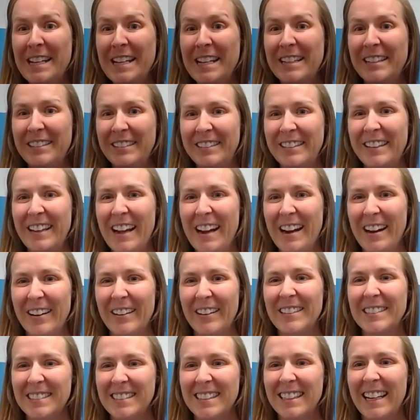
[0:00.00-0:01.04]
Clean air
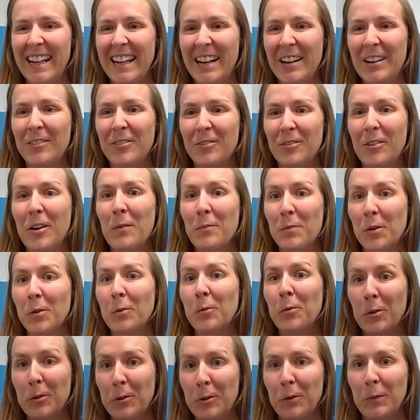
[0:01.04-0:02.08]
is the air from the
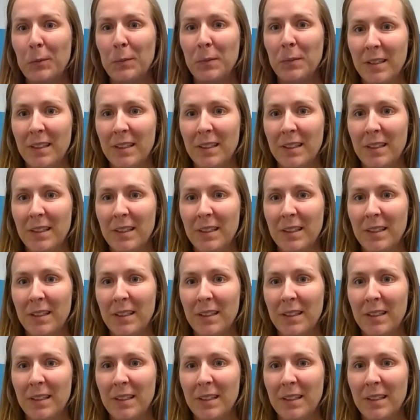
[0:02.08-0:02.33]
room.